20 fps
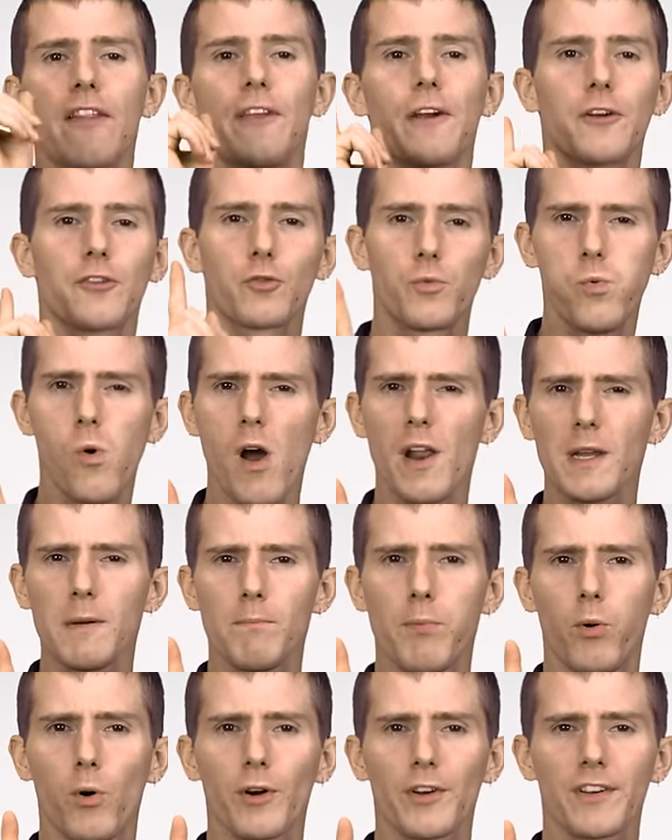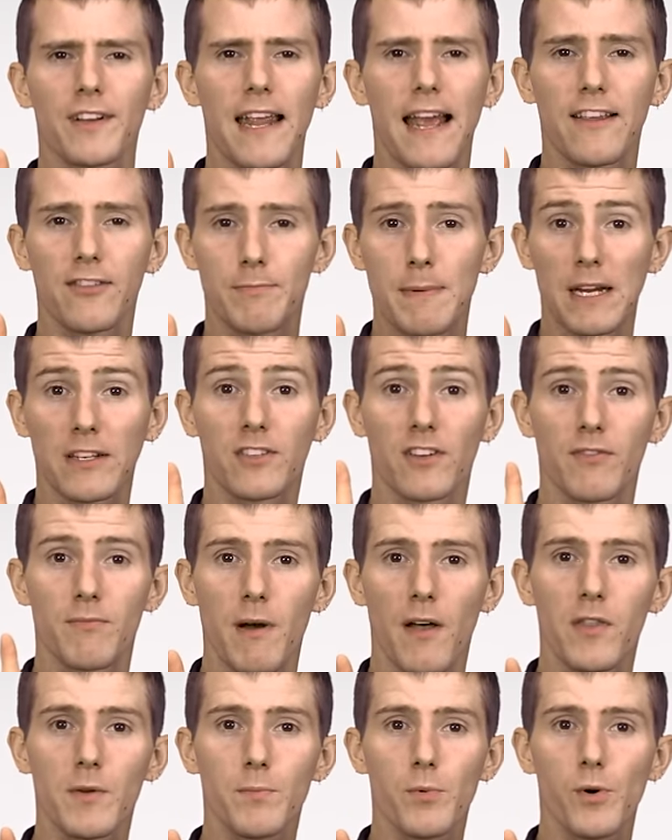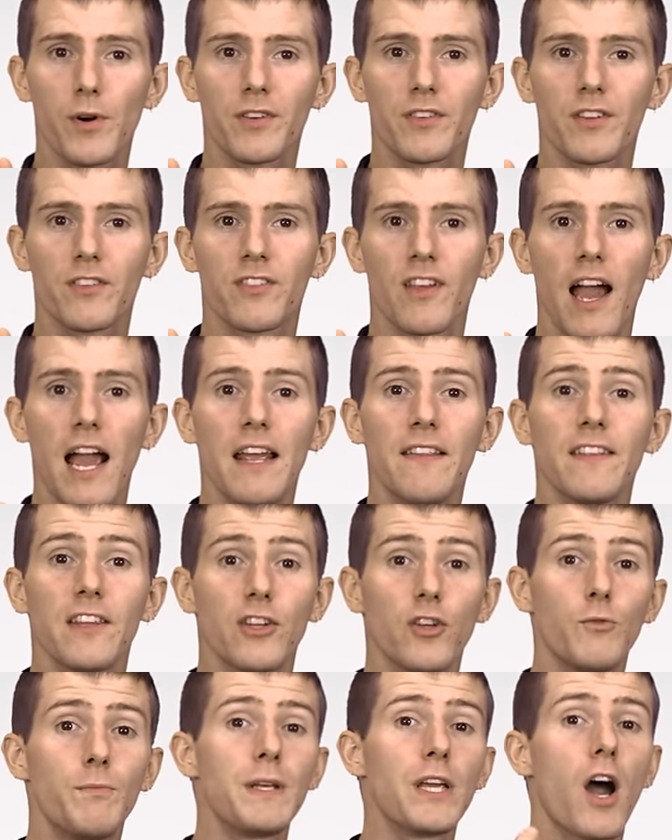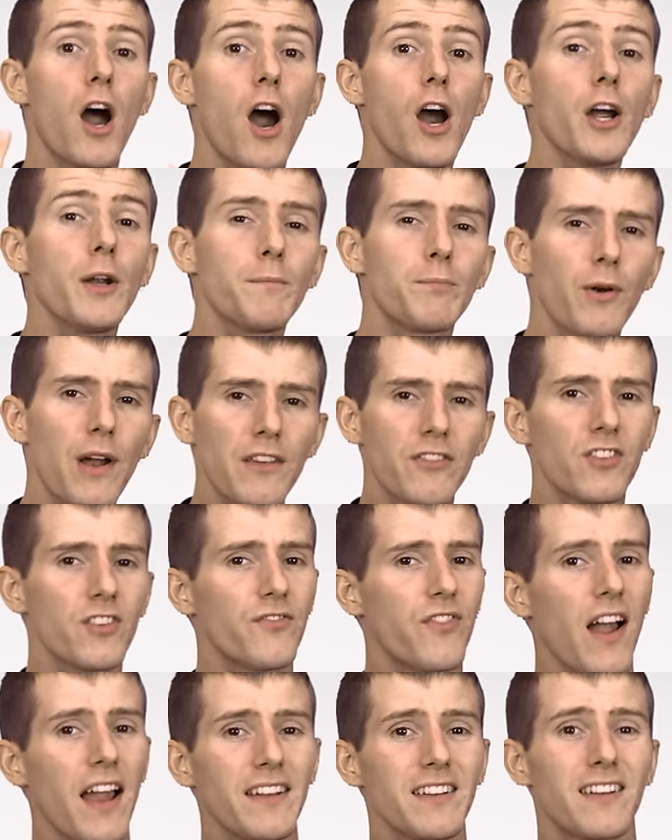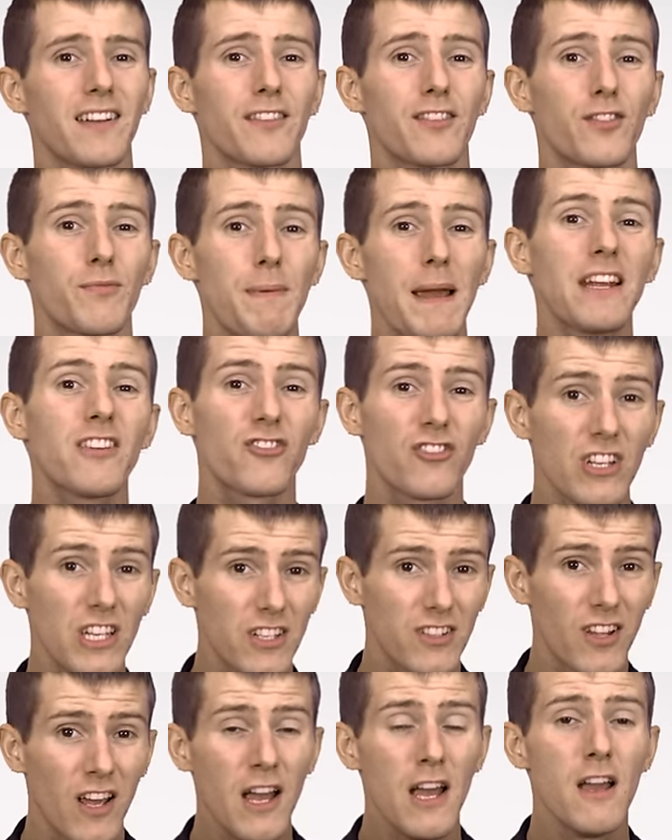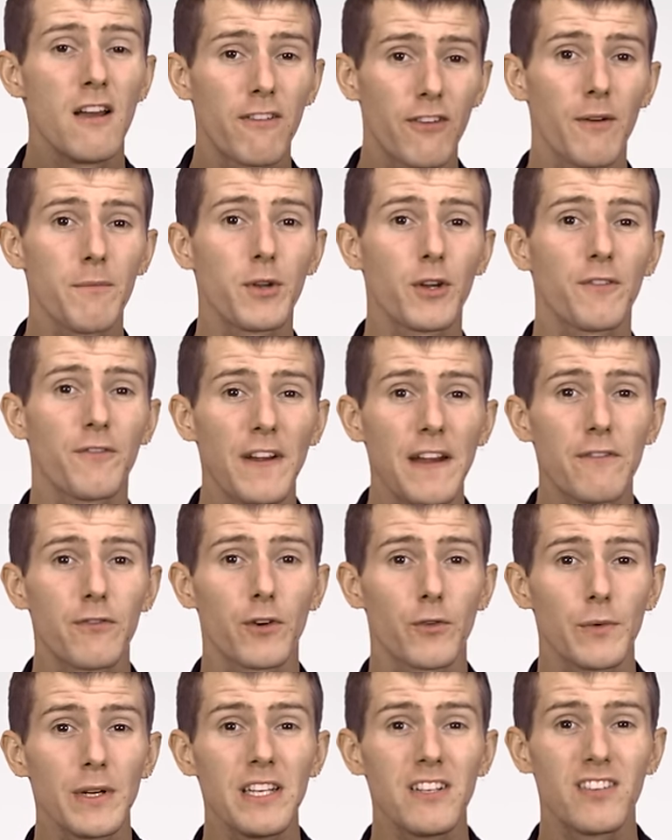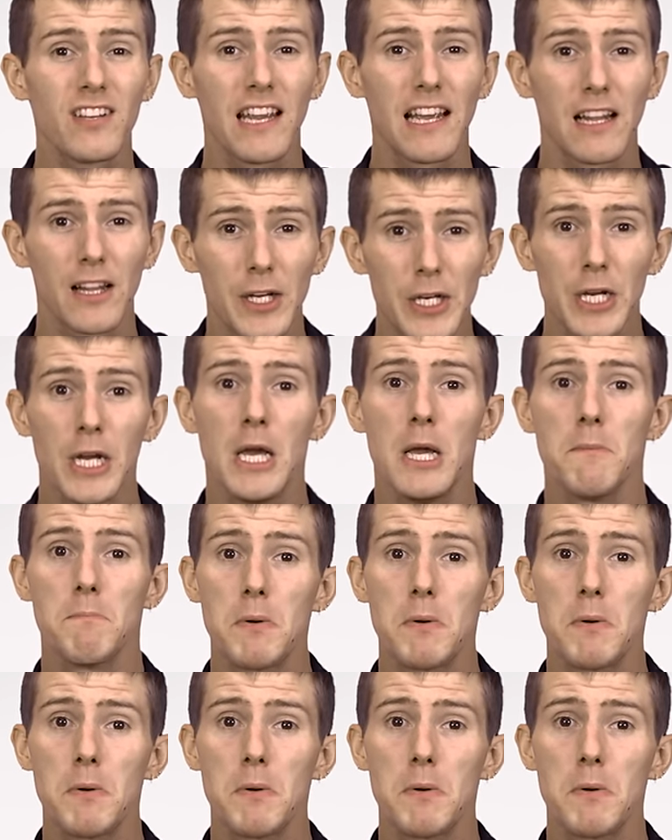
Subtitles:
there's one important aspect of motherboard design that you'd be hard pressed to find in a spec sheet from your favorite retailer,